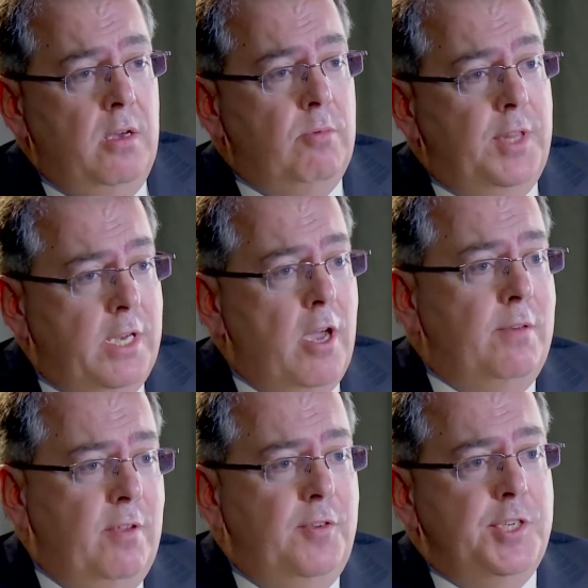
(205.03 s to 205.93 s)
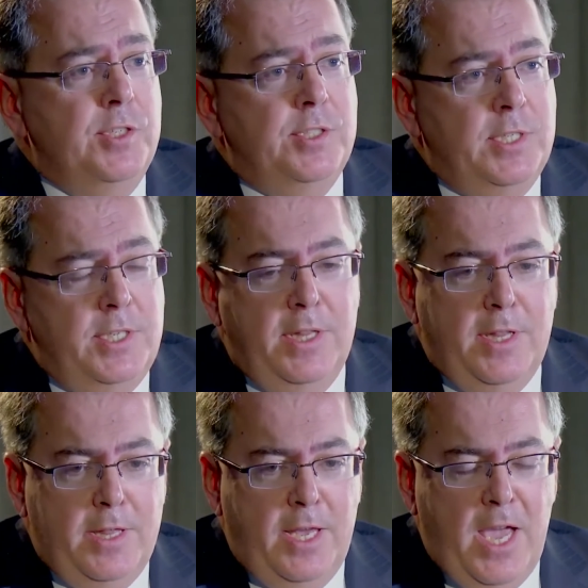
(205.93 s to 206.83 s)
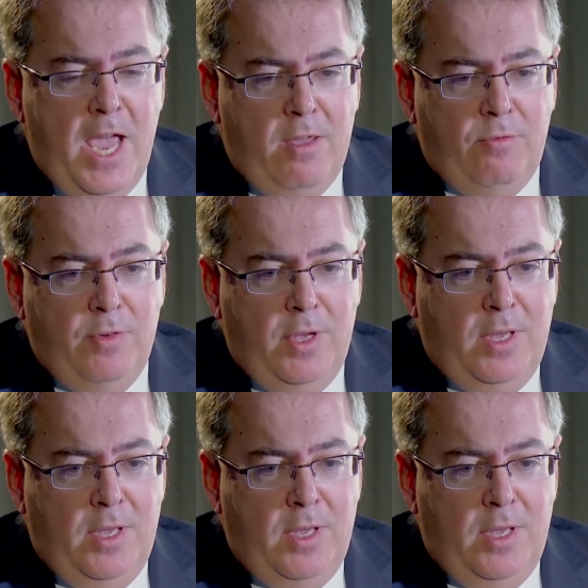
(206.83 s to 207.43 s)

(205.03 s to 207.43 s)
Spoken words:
with the kind of efficiency that they have.